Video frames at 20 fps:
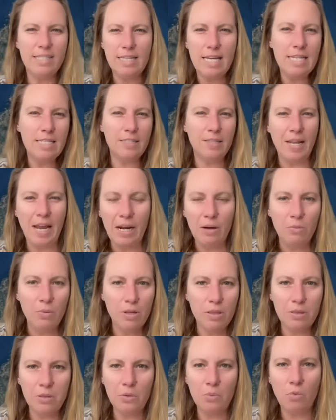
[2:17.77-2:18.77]
this thing
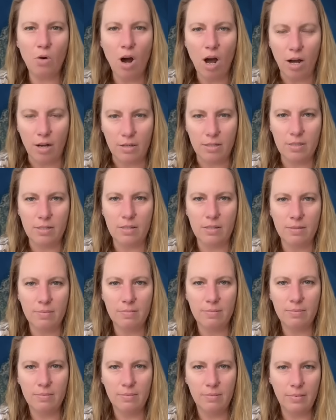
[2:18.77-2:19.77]
with the rocks?
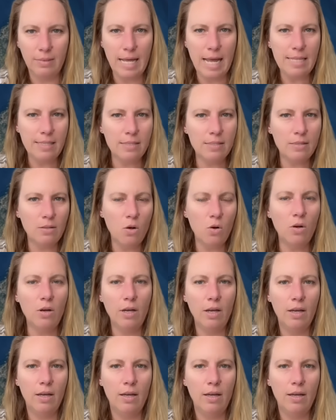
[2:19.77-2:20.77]
Let's
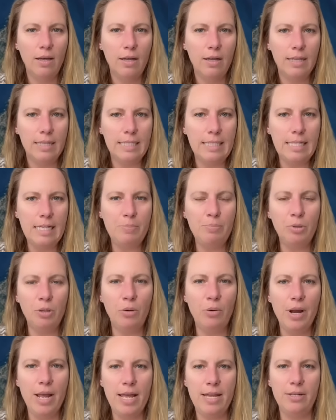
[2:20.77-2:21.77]
look
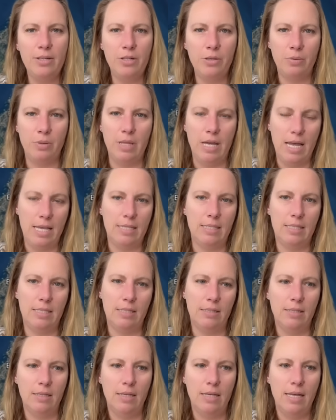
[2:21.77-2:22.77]
deeper into
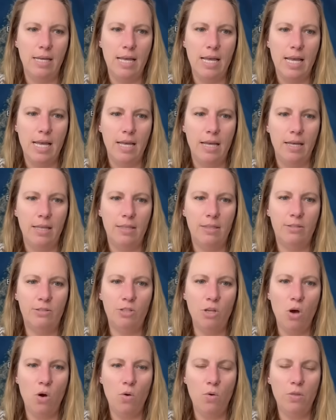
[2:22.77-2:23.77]
this.
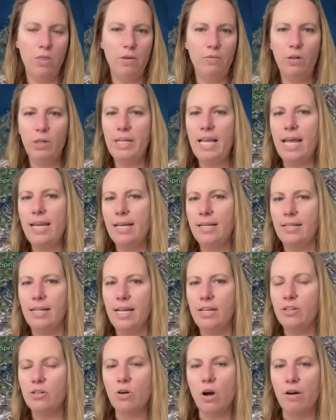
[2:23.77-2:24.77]
So the volcanic
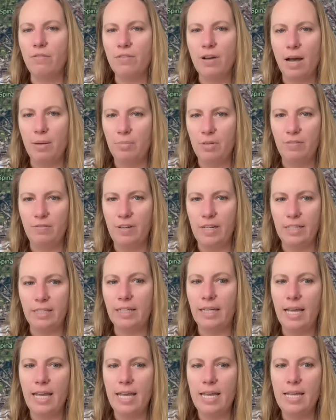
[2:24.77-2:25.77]
nature of Campi
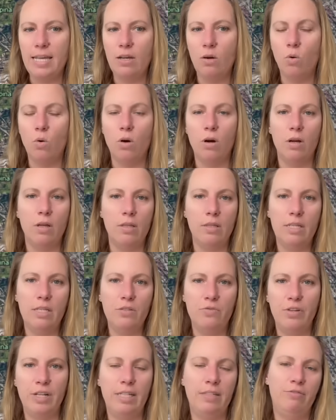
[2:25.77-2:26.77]
Flegrei, or these
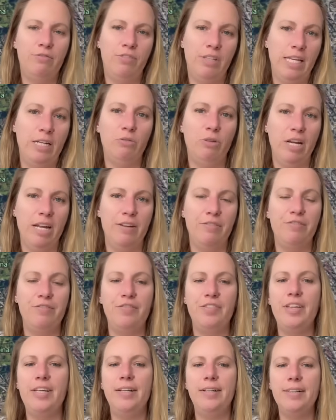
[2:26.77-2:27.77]
Phlegraean
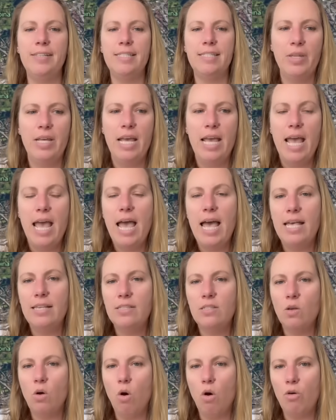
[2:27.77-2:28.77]
Fields,
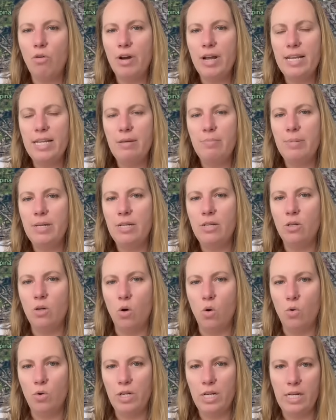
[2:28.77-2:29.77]
has already been
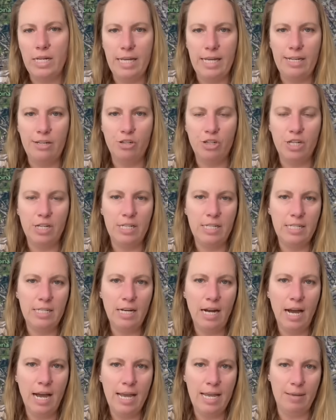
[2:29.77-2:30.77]
known in ancient
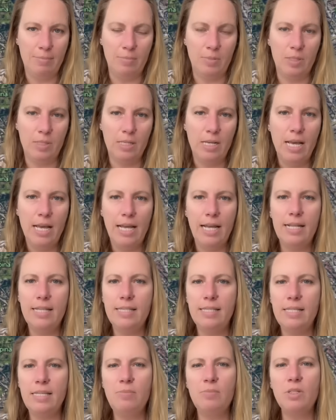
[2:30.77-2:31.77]
times. It
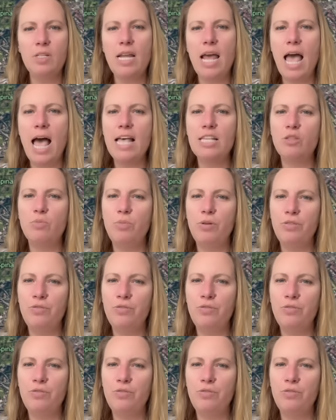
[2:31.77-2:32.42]
seems it has been